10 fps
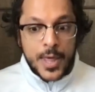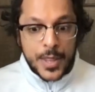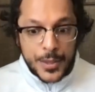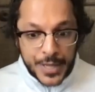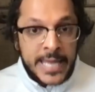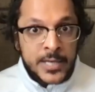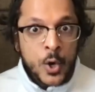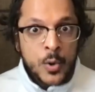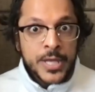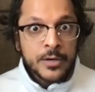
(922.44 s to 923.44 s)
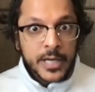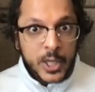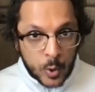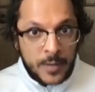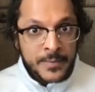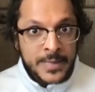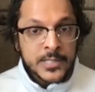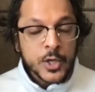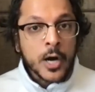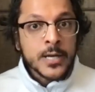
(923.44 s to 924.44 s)
They know their
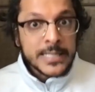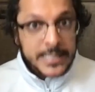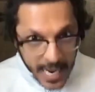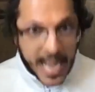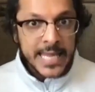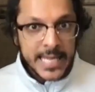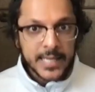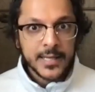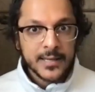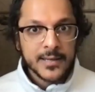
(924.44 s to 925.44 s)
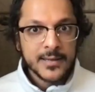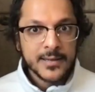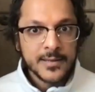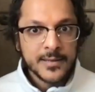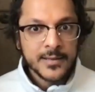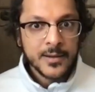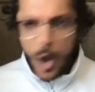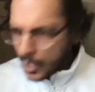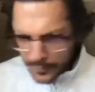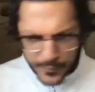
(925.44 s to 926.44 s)
equipment are dying.
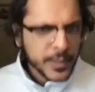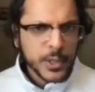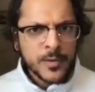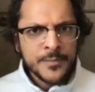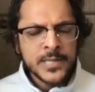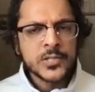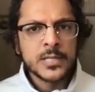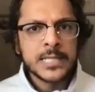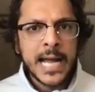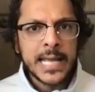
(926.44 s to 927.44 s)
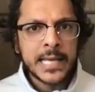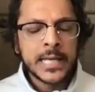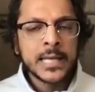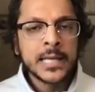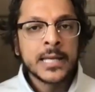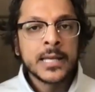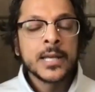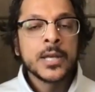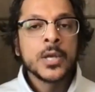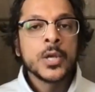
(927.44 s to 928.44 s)
All of our equipments are dying.
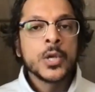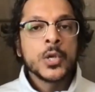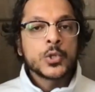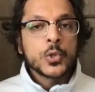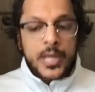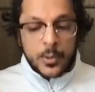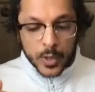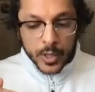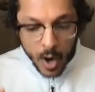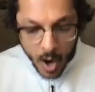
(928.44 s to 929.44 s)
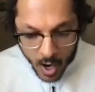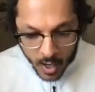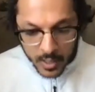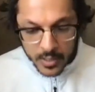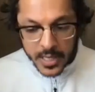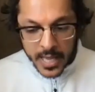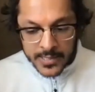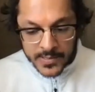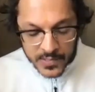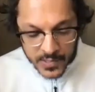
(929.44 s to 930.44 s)
So they work hard
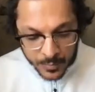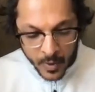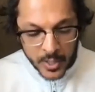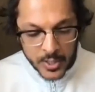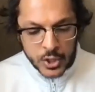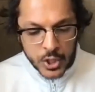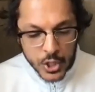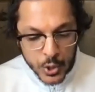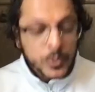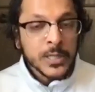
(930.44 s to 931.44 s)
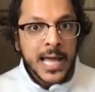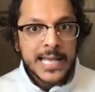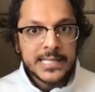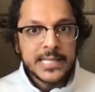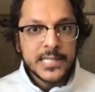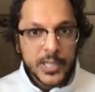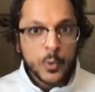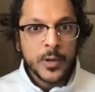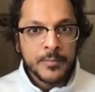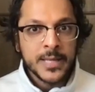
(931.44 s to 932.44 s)
and smart to utilize these
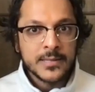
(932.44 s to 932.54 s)
equipments